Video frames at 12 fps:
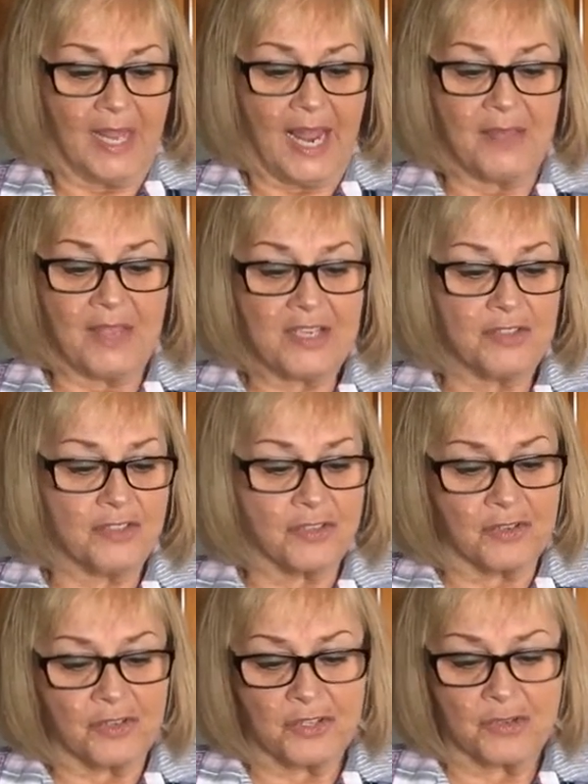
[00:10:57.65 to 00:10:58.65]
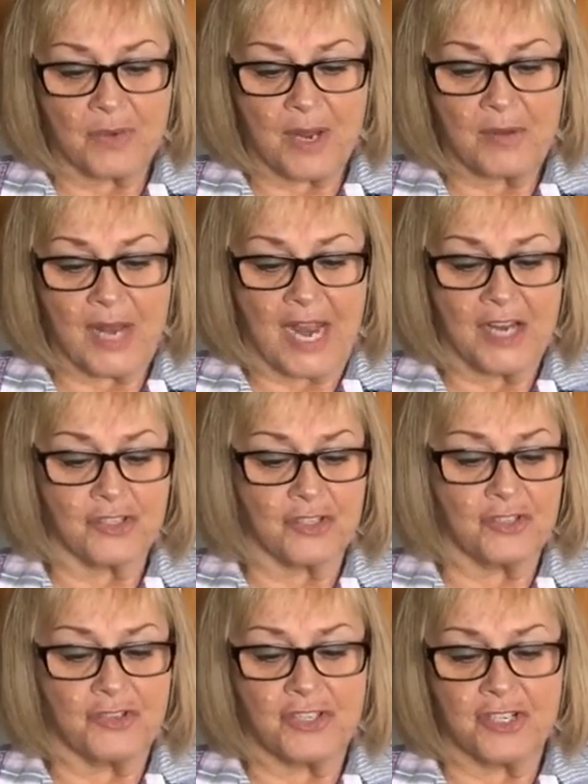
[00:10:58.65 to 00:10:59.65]
And they surged round
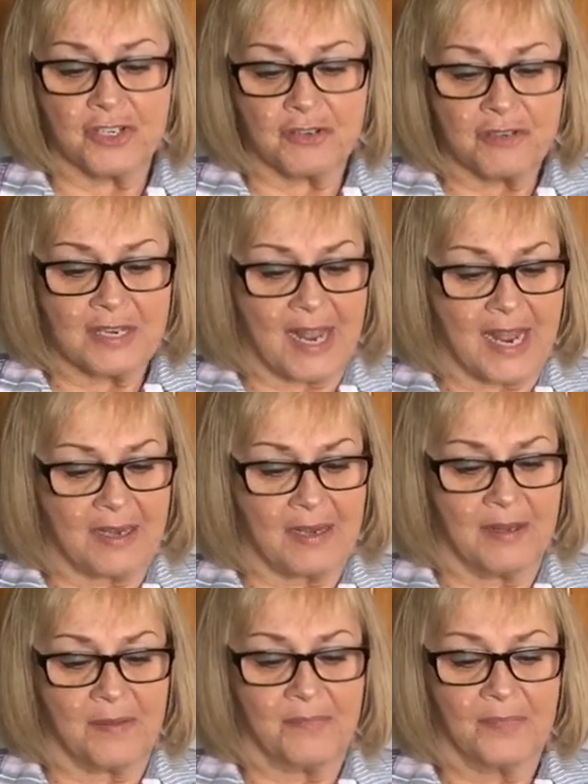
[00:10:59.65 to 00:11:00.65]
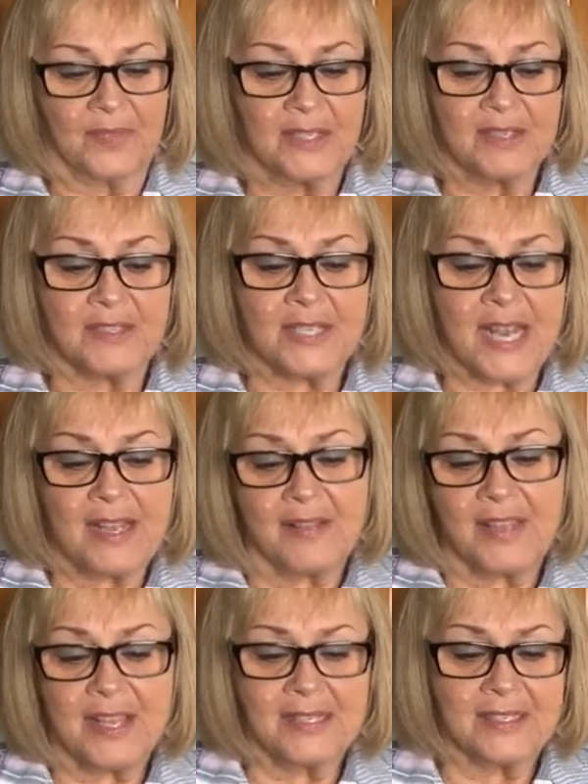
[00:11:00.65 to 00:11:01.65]
Aslan, jeering at him, saying
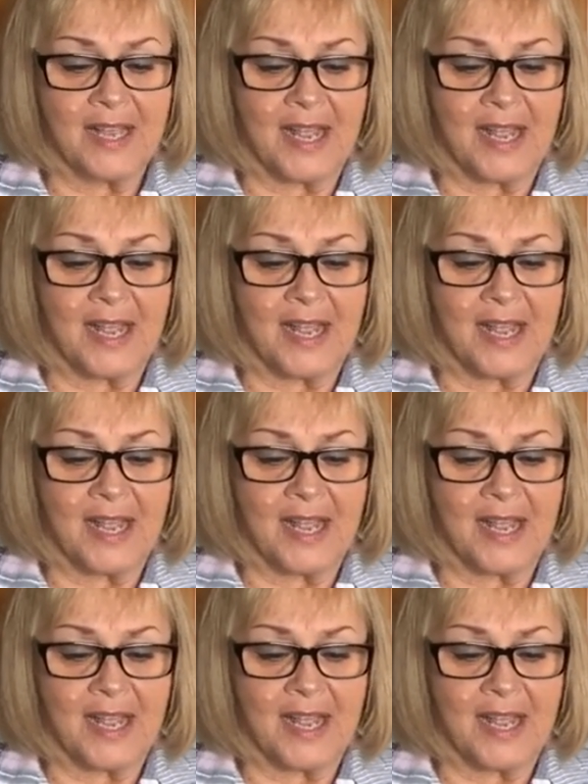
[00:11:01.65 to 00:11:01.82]
things